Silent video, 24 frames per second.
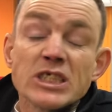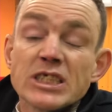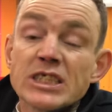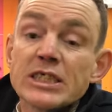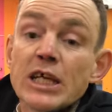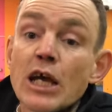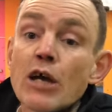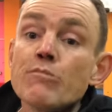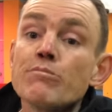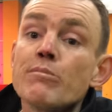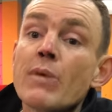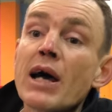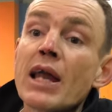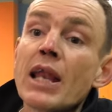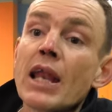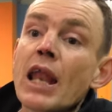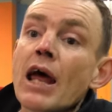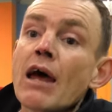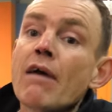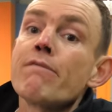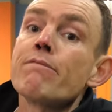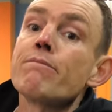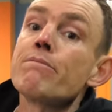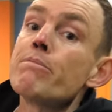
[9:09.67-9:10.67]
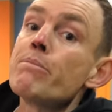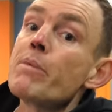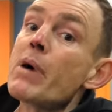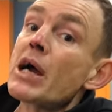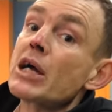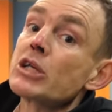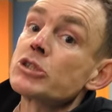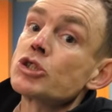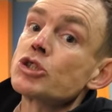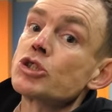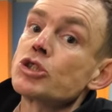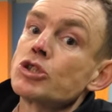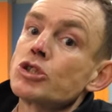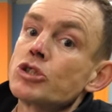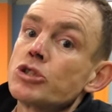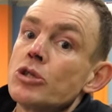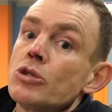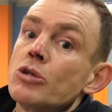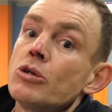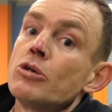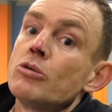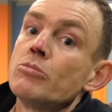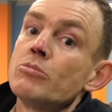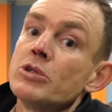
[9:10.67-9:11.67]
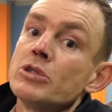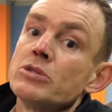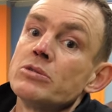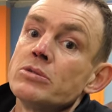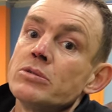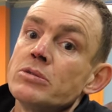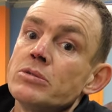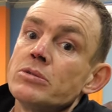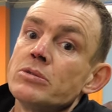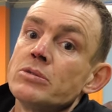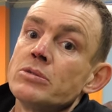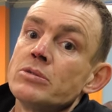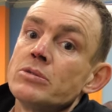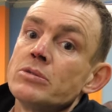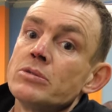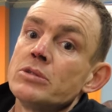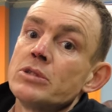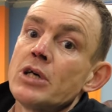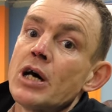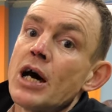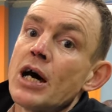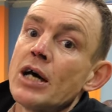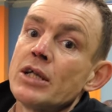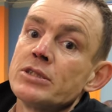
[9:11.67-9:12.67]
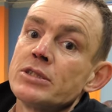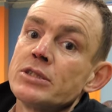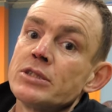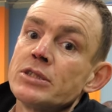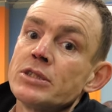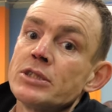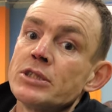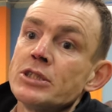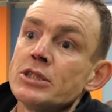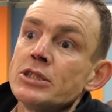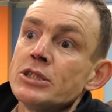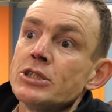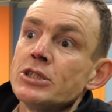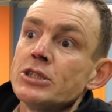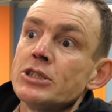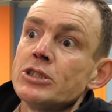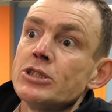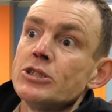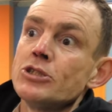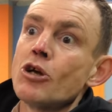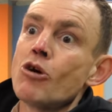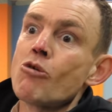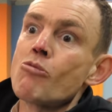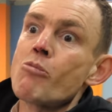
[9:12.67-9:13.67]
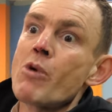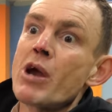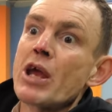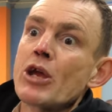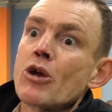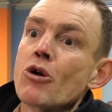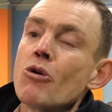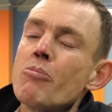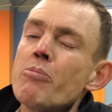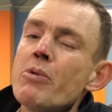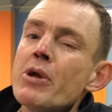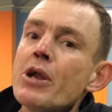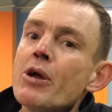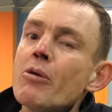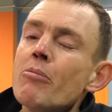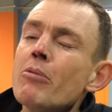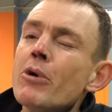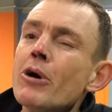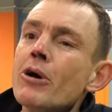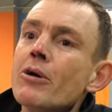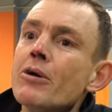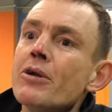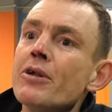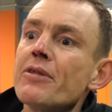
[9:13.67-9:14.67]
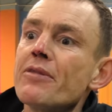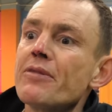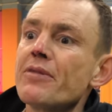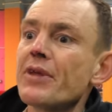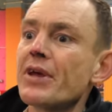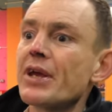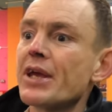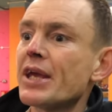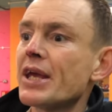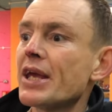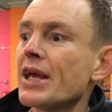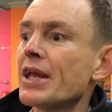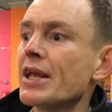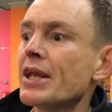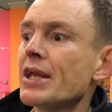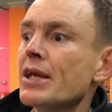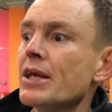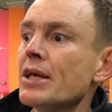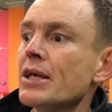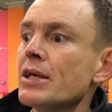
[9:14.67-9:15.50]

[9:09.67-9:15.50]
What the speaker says: get my life back to normal and not wake up in the morning thinking,